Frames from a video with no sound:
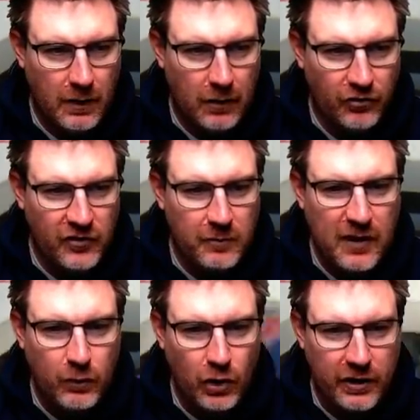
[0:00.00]
Because this
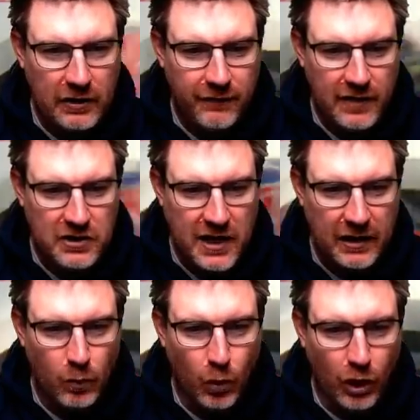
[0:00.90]
means we're not going to finish
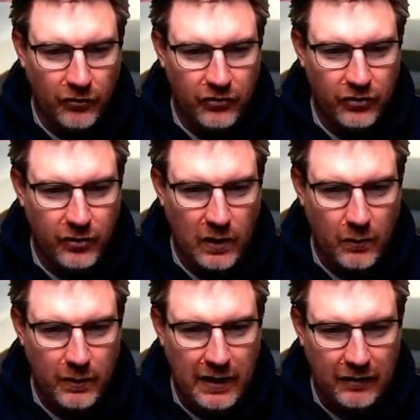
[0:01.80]
any worse than
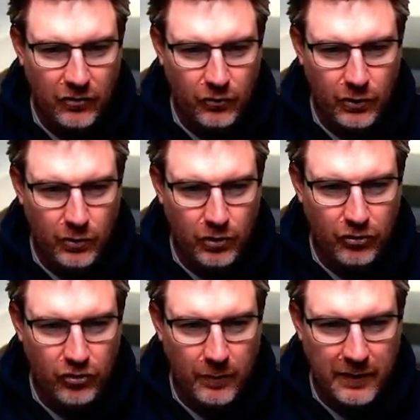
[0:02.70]
where we are. As long as we do a
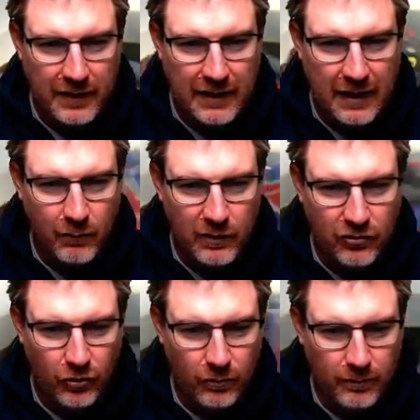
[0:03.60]
good stop and get out, we
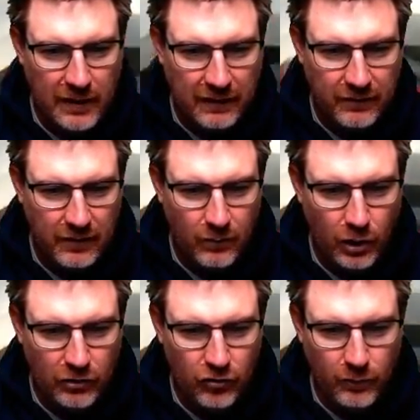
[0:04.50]
do. Excellent
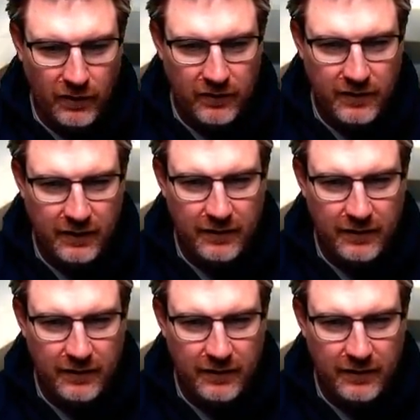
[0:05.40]
work, 2.6